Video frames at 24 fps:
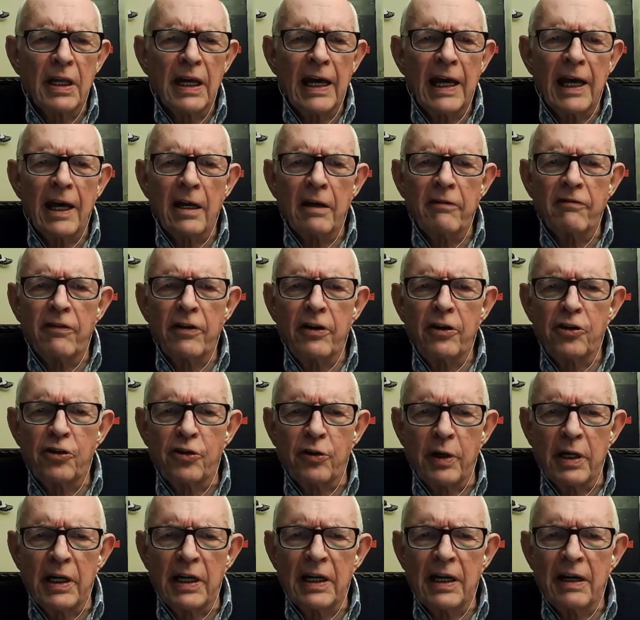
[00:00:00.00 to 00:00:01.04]

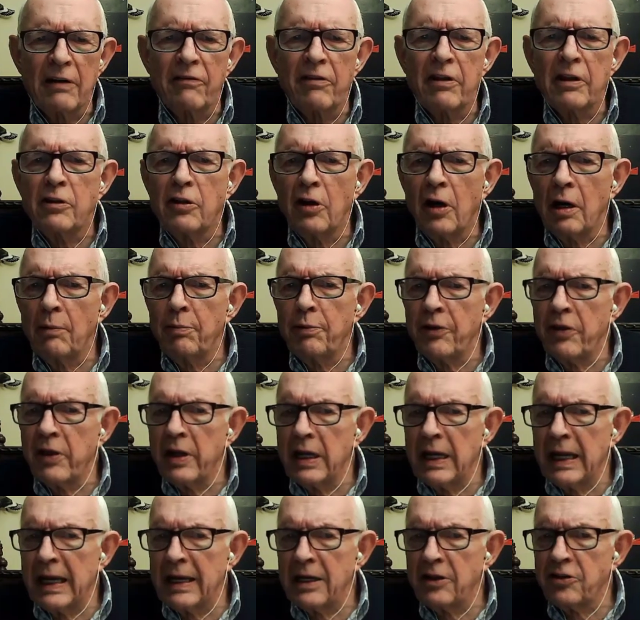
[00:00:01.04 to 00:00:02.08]
anniversary of the top of the
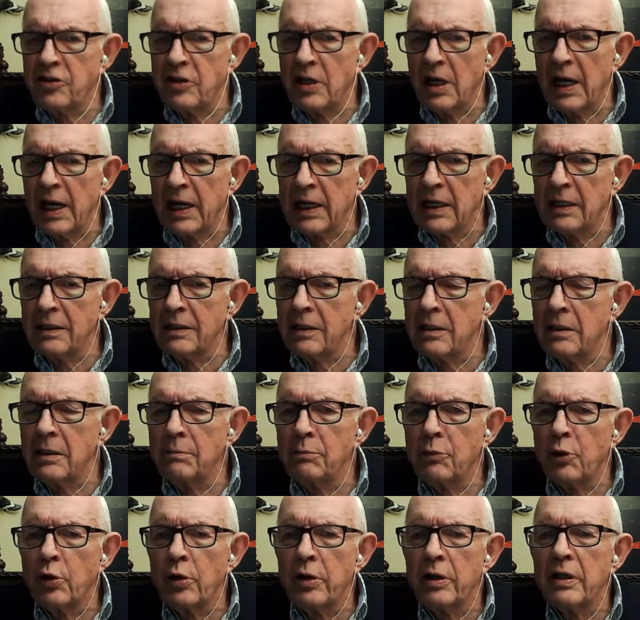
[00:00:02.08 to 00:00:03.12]
NASDAQ a little
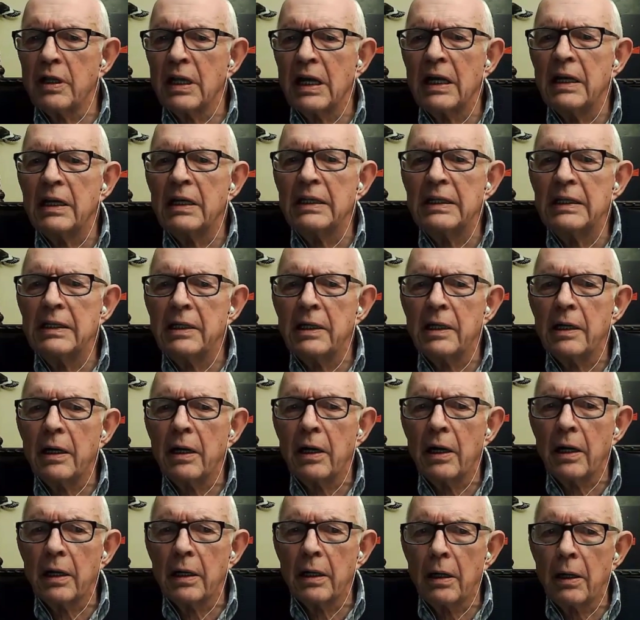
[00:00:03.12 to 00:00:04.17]
more than a year
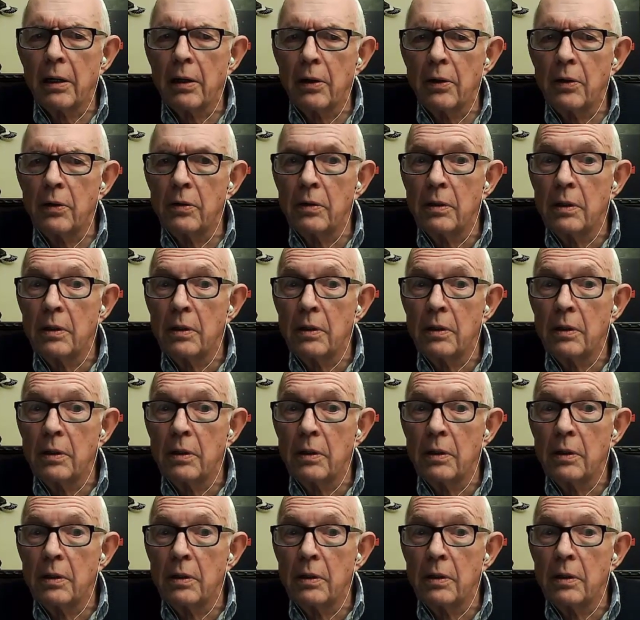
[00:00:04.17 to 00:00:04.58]
ago.